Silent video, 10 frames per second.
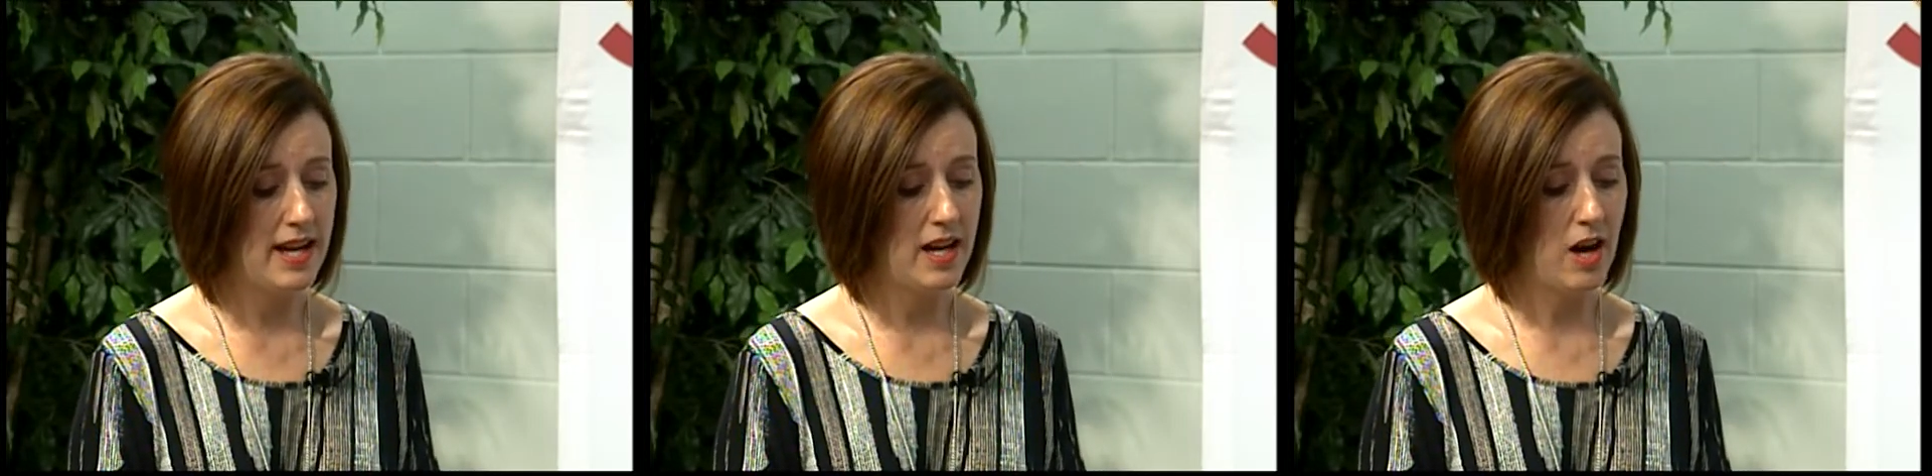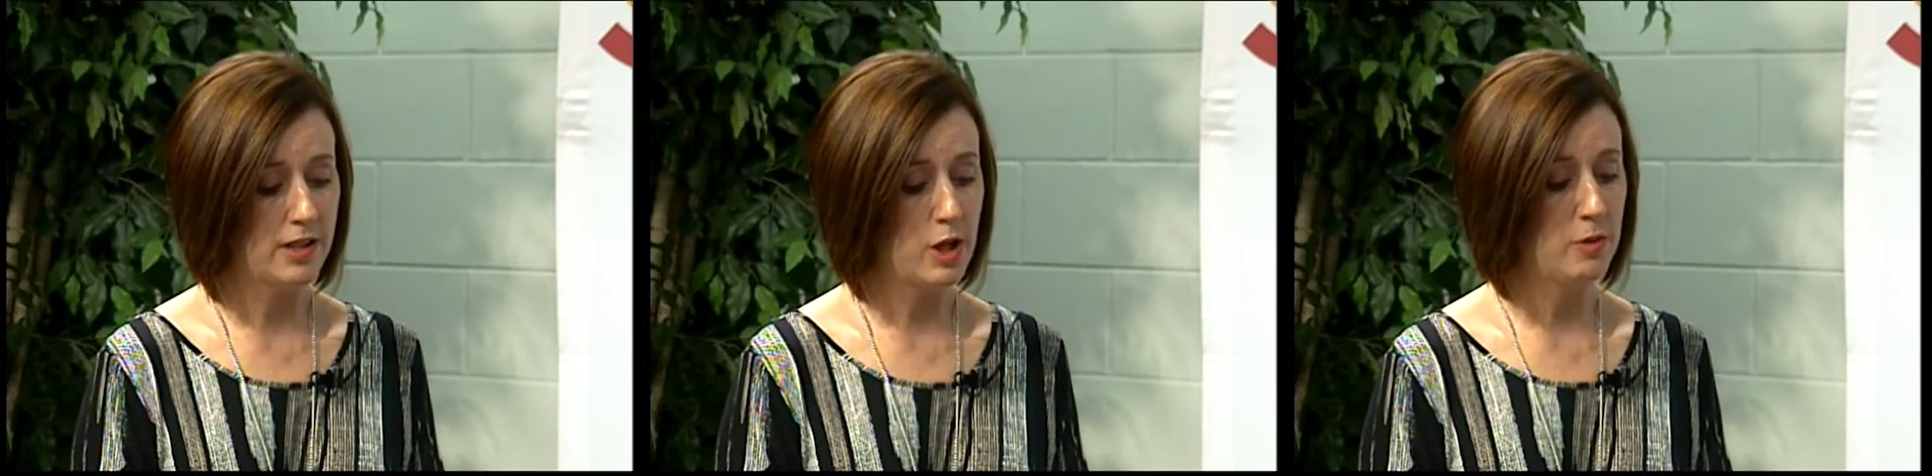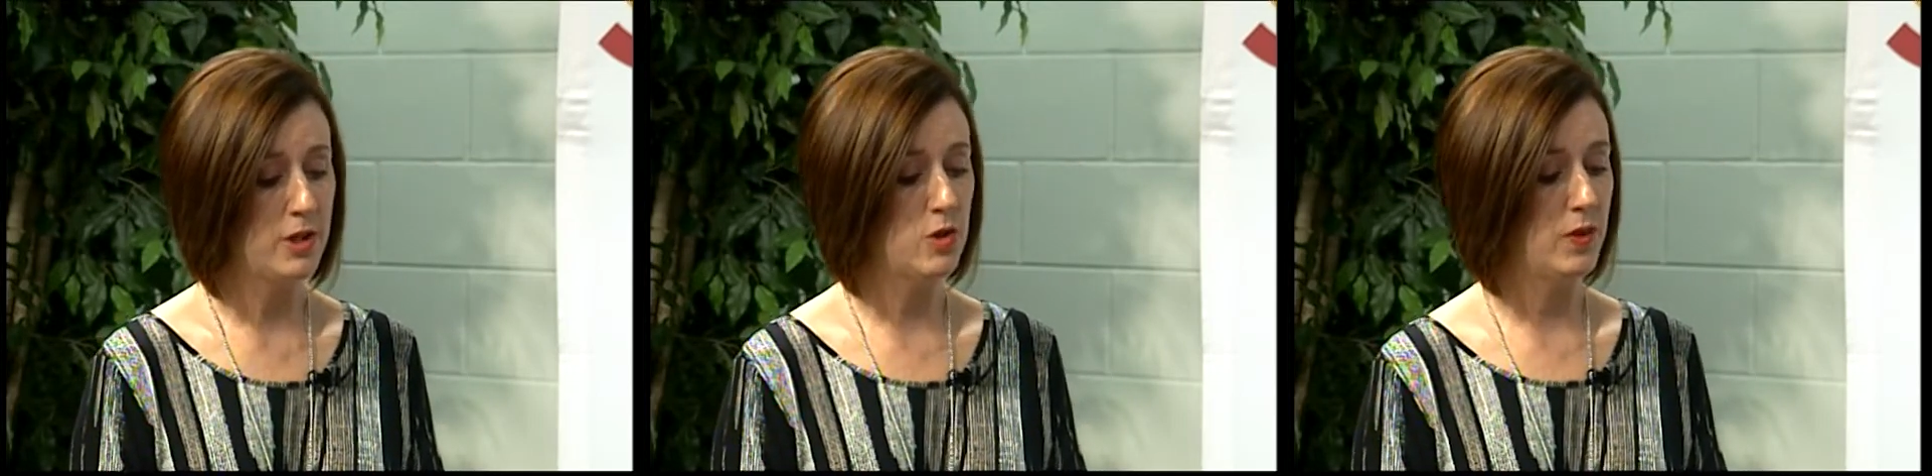October
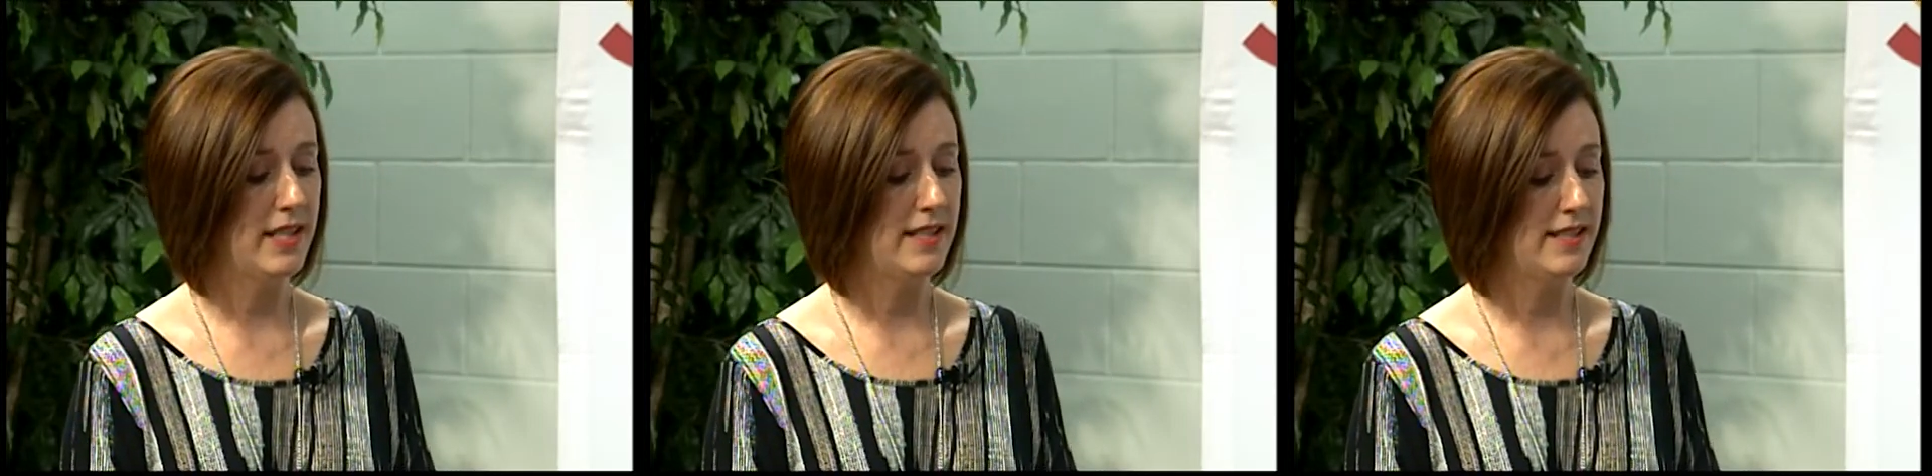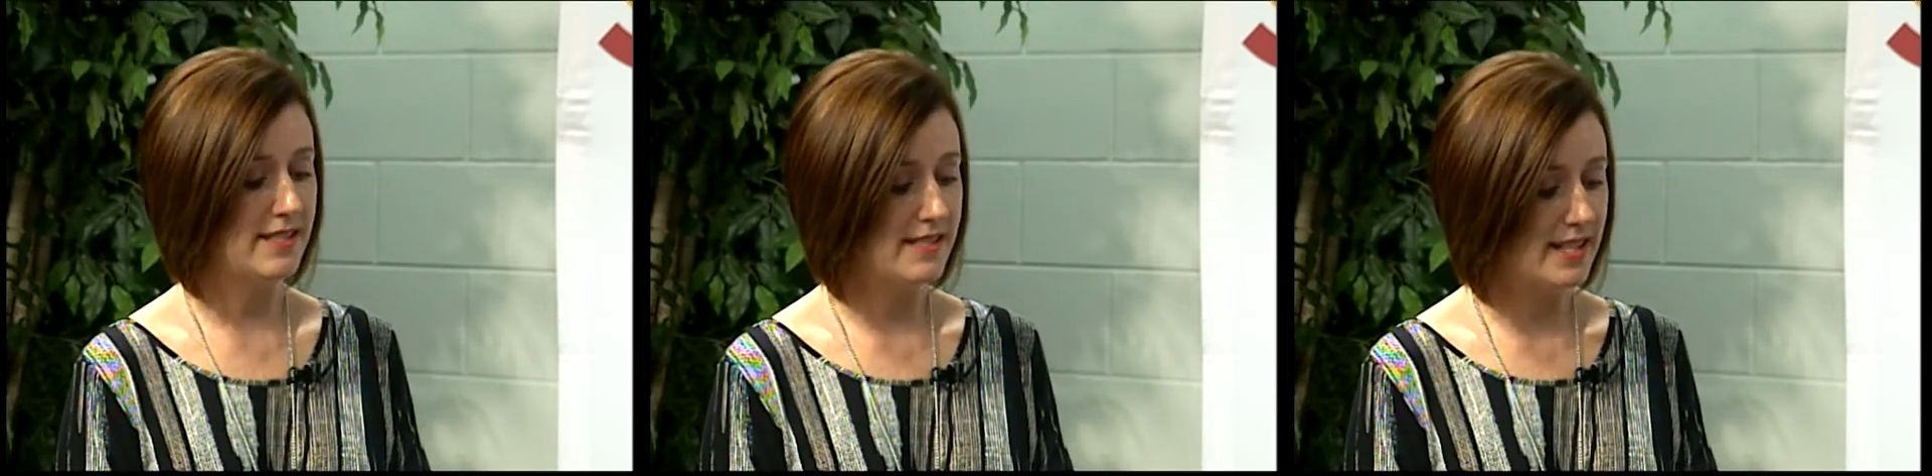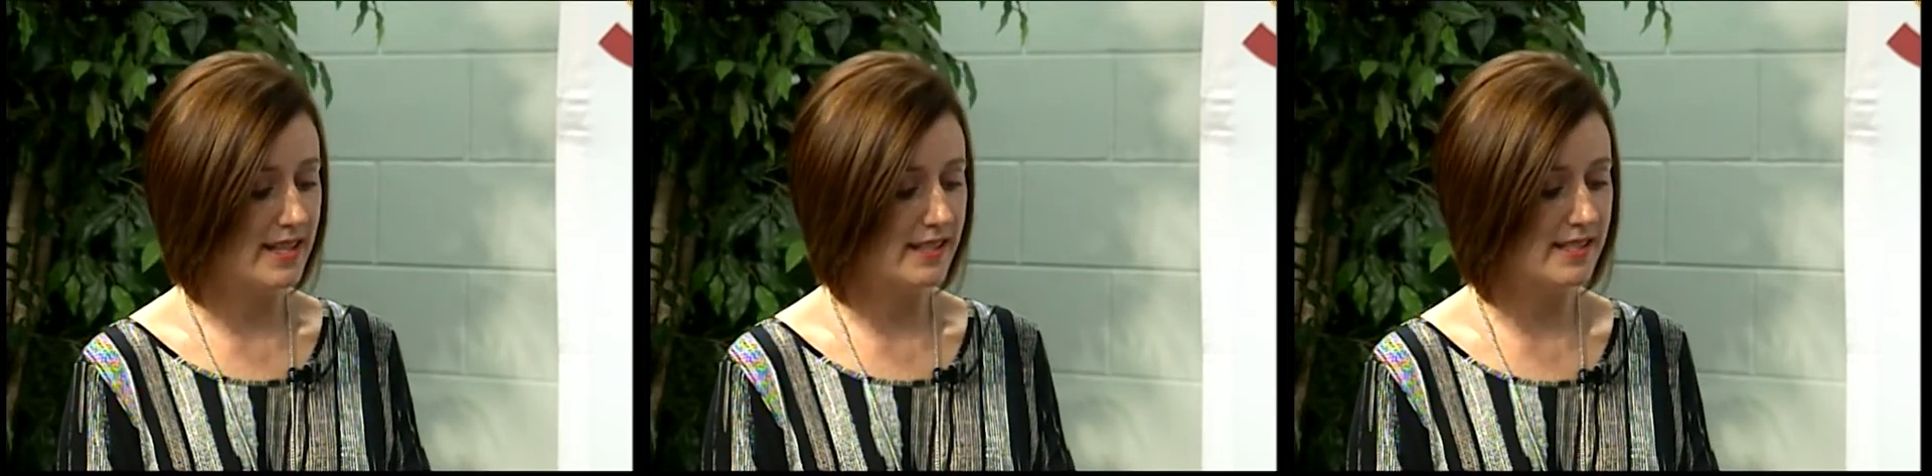
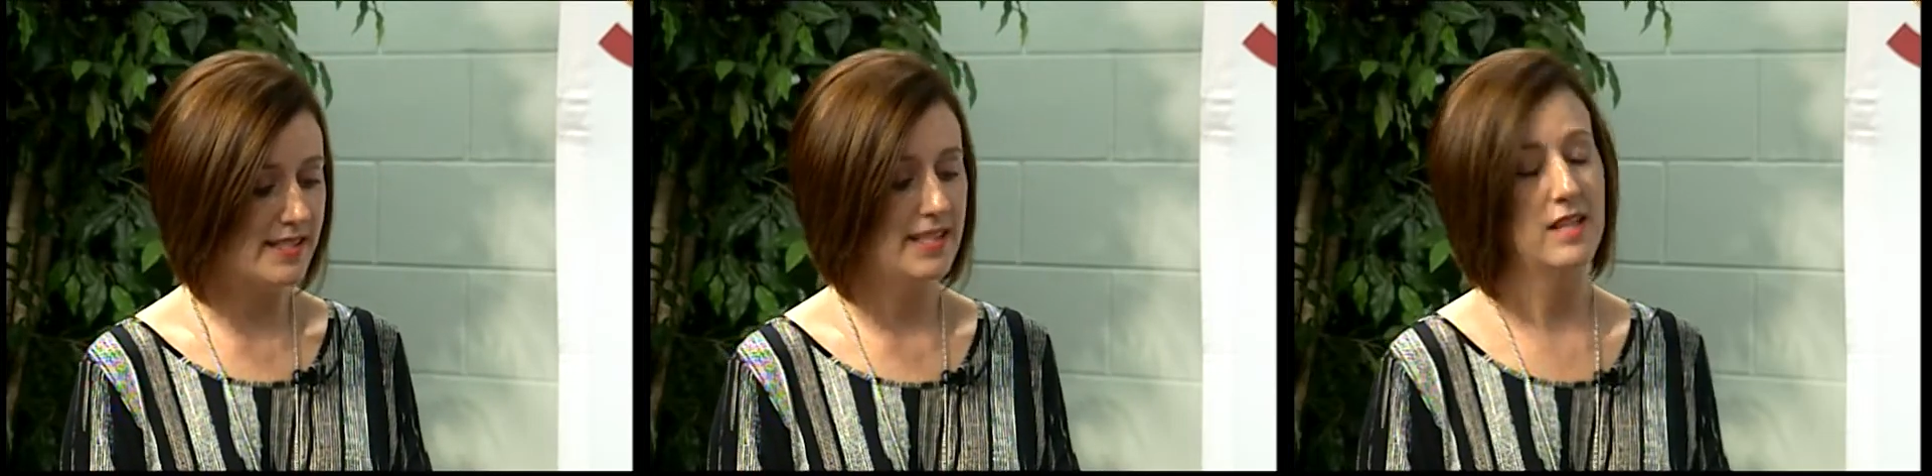26th